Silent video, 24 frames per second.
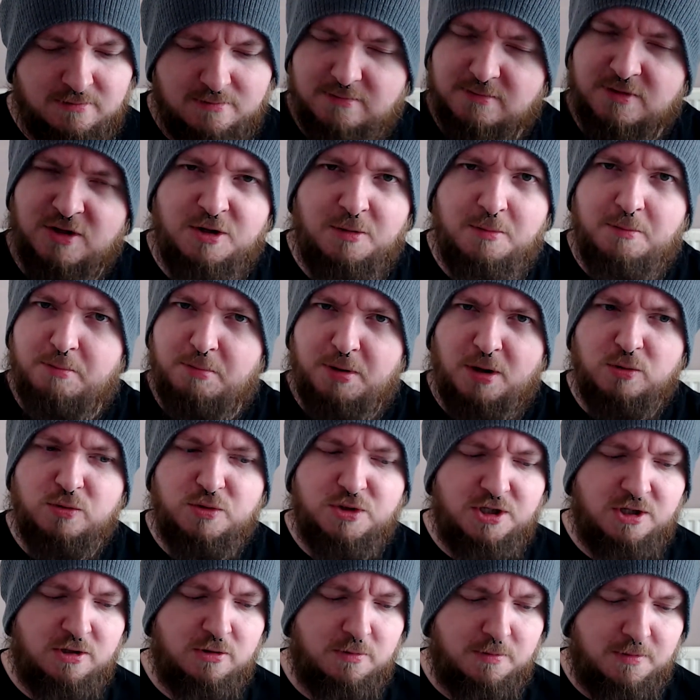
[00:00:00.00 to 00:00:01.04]
You can blow
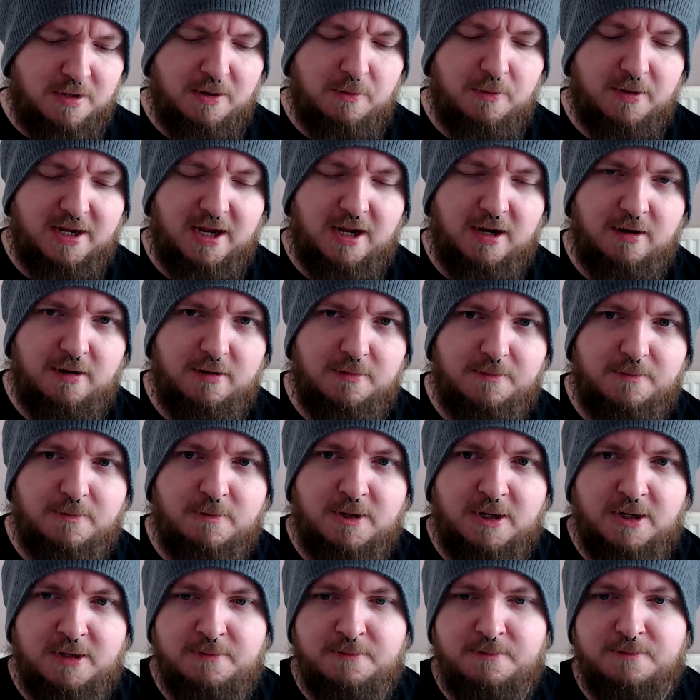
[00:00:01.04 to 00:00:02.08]
shit up. Yeah, we get it.
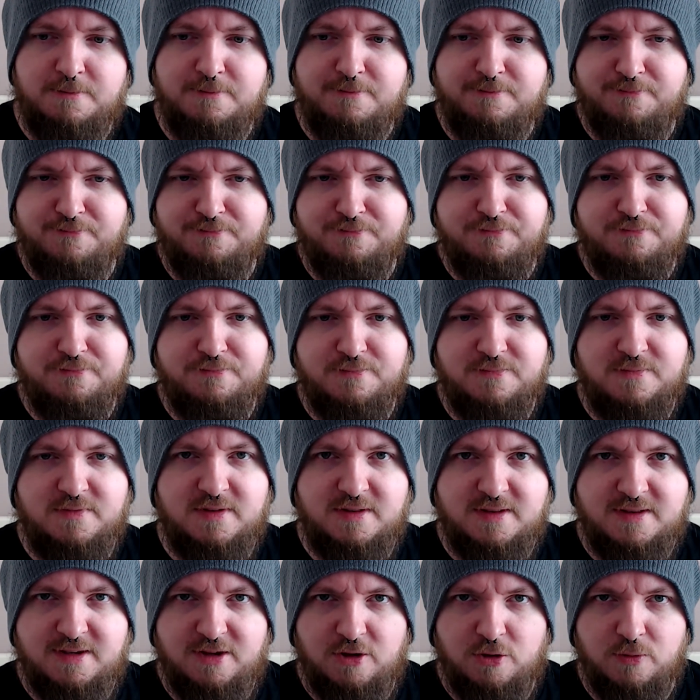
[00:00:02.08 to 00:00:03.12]
Okay,
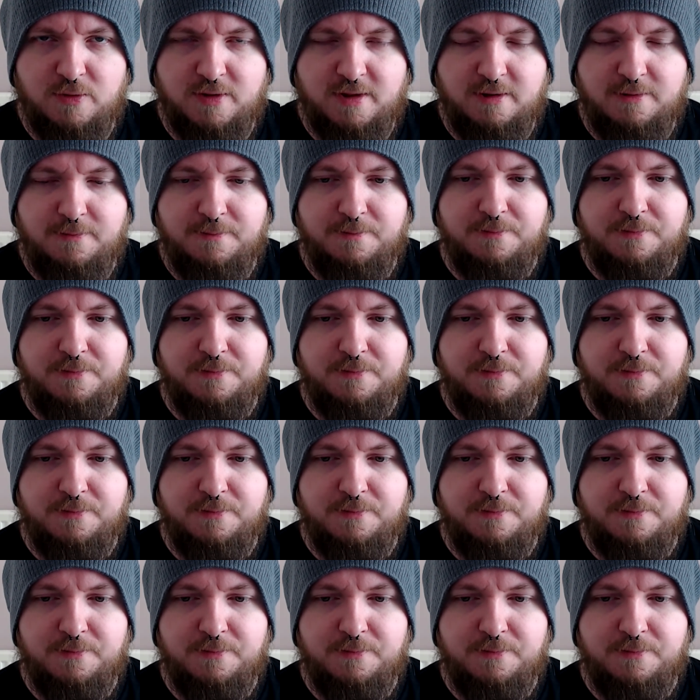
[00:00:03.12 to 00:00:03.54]
deal with it.